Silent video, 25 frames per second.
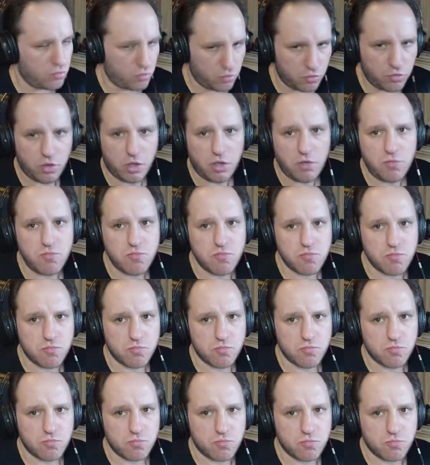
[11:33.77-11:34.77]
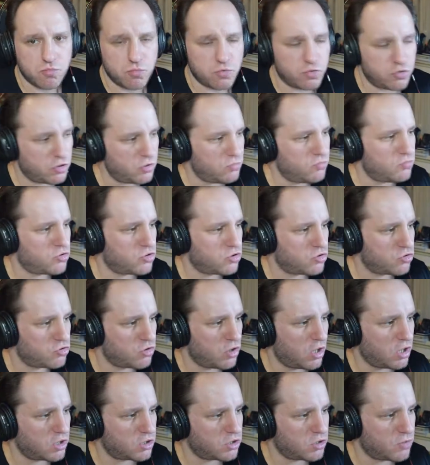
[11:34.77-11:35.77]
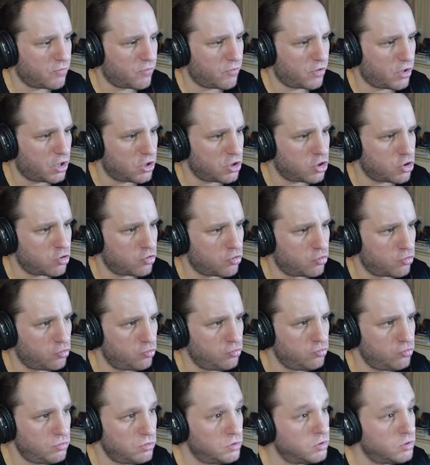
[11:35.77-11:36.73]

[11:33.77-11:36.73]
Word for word: Okay, seems like something I should do.